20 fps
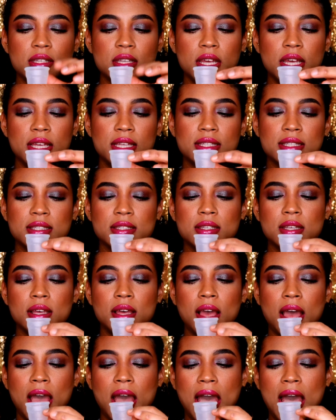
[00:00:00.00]
is
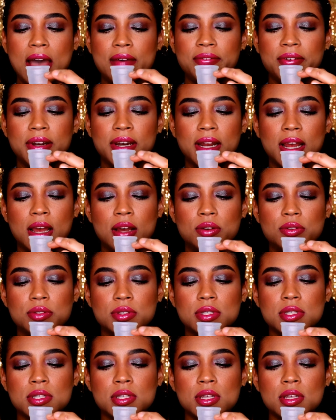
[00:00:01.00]
half an
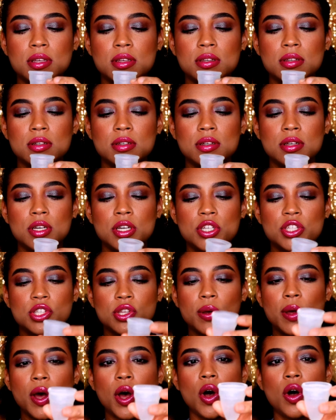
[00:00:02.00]
ounce,
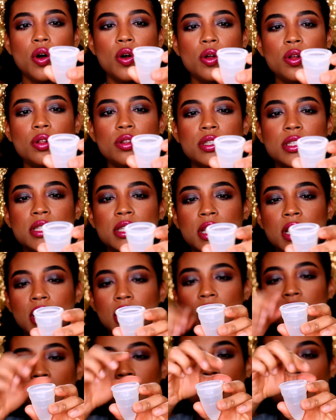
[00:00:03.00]
so it holds
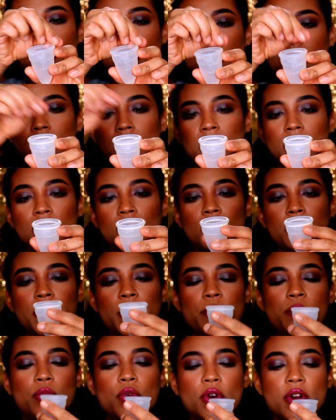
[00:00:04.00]
a little
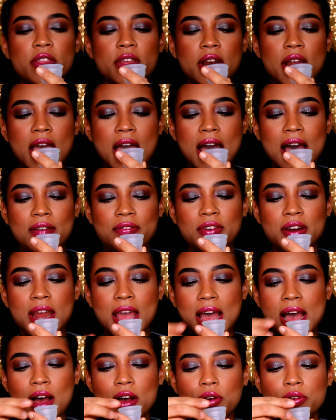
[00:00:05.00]
bit more than half an
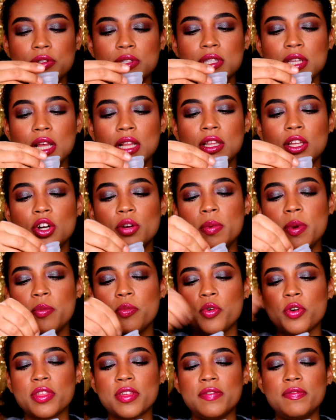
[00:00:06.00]
ounce, a little bit
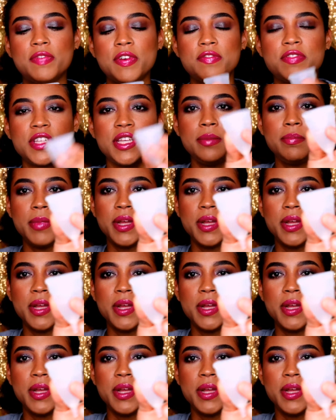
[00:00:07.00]
more than 15